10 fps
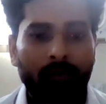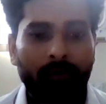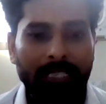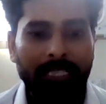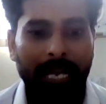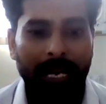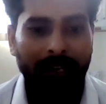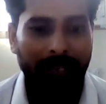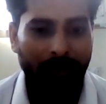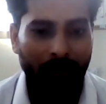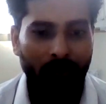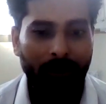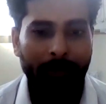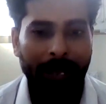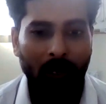which then
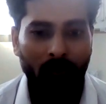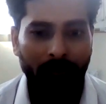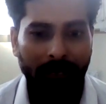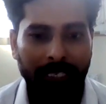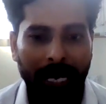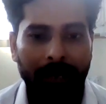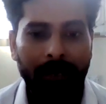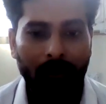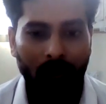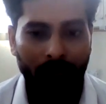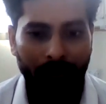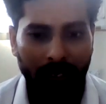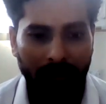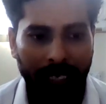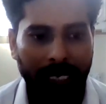recruit macrophage and
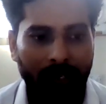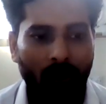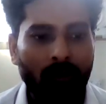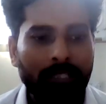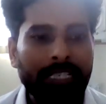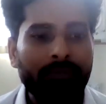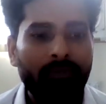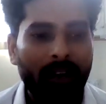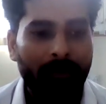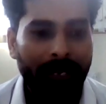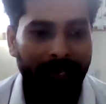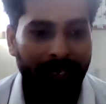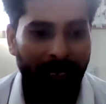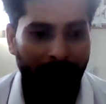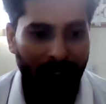neutrophil that cause inflammatory
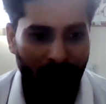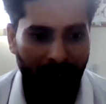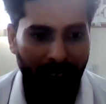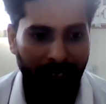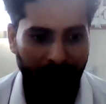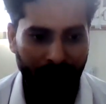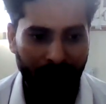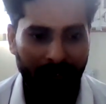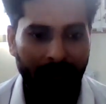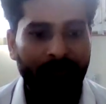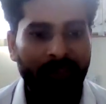damage to the tissues.